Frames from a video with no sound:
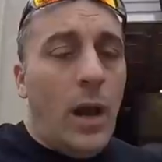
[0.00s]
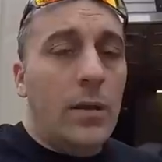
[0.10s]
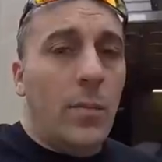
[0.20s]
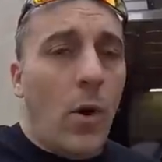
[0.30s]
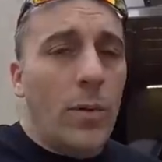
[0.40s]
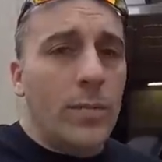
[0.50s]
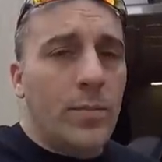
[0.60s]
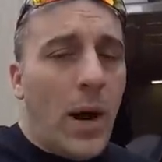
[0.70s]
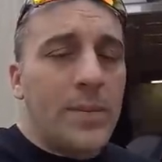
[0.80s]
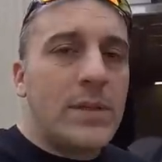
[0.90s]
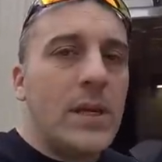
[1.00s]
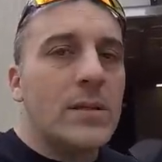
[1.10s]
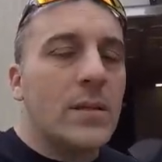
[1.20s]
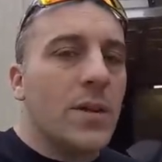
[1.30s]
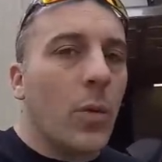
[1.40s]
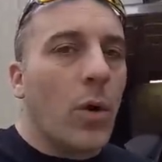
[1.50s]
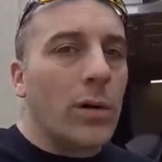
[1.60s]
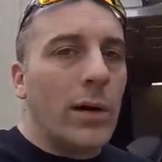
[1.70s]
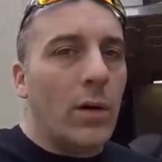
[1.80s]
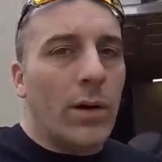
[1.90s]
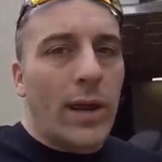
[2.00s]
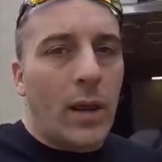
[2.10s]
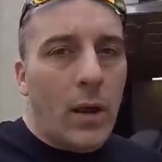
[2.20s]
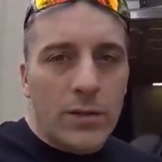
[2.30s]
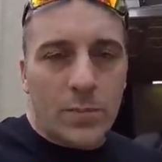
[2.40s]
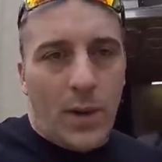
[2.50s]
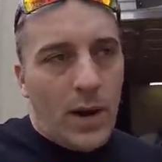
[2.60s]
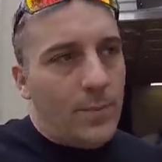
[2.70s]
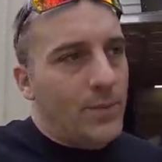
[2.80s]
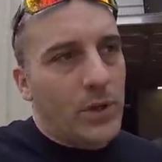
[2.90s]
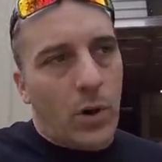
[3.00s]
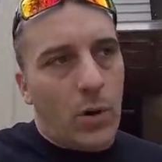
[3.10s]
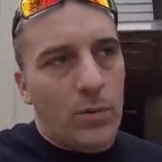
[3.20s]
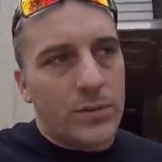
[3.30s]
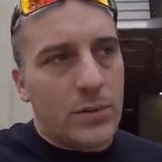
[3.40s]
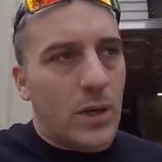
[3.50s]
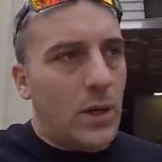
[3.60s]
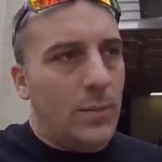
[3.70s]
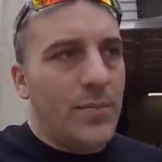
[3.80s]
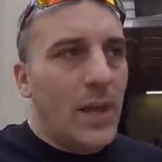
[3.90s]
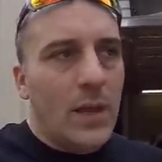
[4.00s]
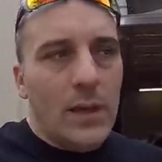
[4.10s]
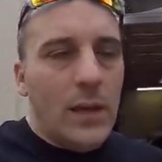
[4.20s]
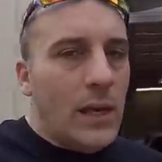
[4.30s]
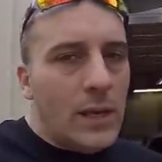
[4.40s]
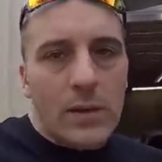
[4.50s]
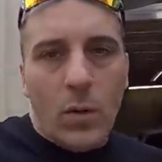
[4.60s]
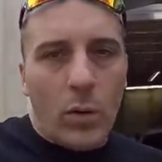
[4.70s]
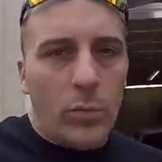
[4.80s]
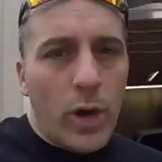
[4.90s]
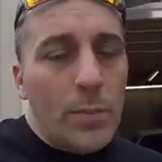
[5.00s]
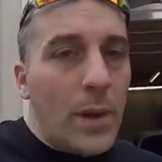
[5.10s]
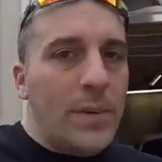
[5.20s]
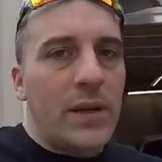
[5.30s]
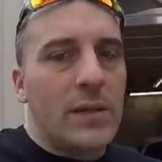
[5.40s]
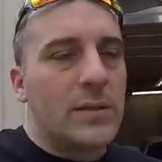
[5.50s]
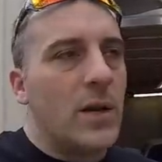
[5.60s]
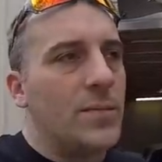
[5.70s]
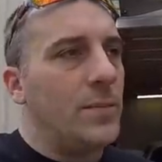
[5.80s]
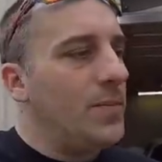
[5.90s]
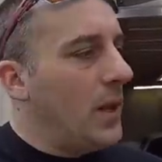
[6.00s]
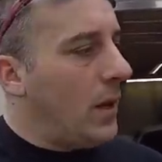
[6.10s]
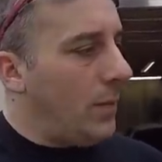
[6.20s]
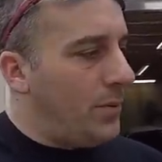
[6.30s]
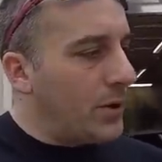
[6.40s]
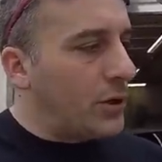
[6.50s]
At the moment, Papa T is in there working on a low spot. The car was hit or rubbed up against something and put a